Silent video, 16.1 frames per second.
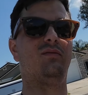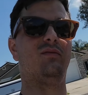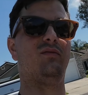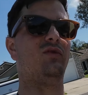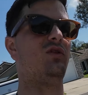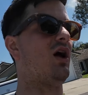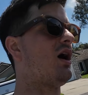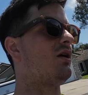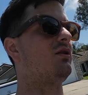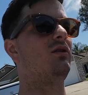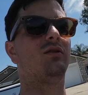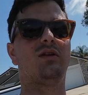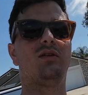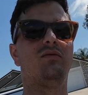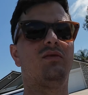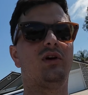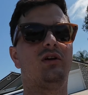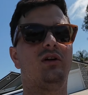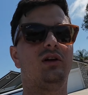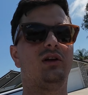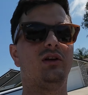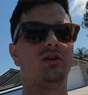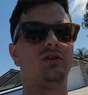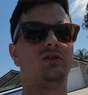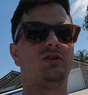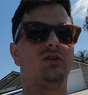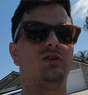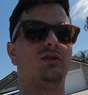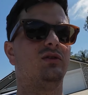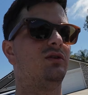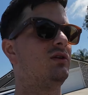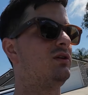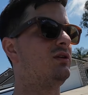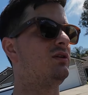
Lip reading: not looking very good to